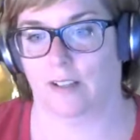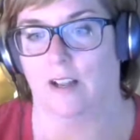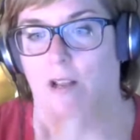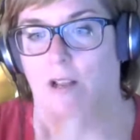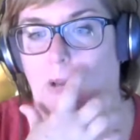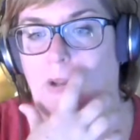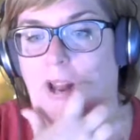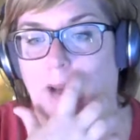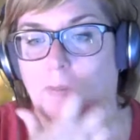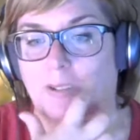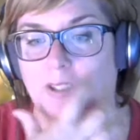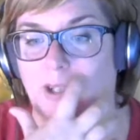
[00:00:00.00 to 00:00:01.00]
That
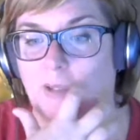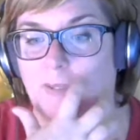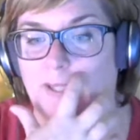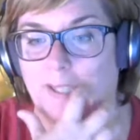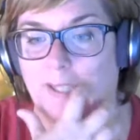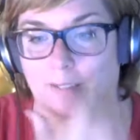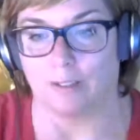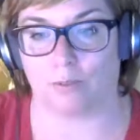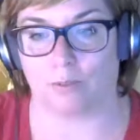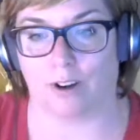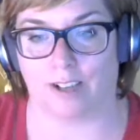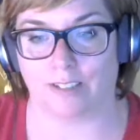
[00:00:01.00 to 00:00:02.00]
episode we did with
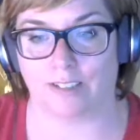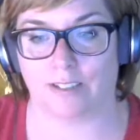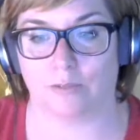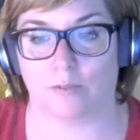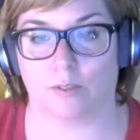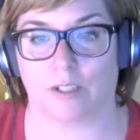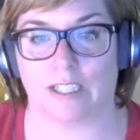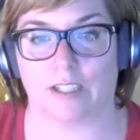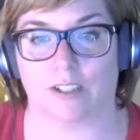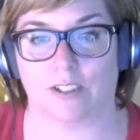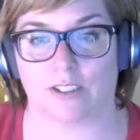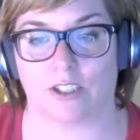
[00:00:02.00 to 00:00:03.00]
Ross, where he
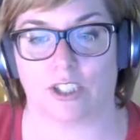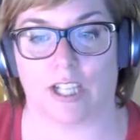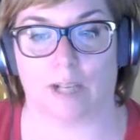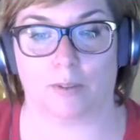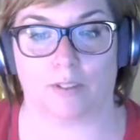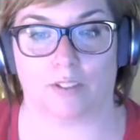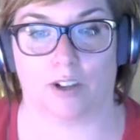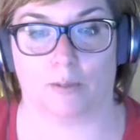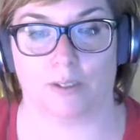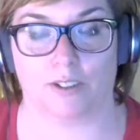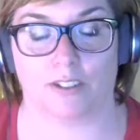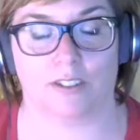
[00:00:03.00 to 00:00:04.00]
goes to the Chamber of
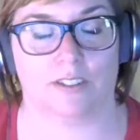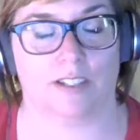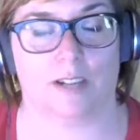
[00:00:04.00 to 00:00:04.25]
Commerce's, that was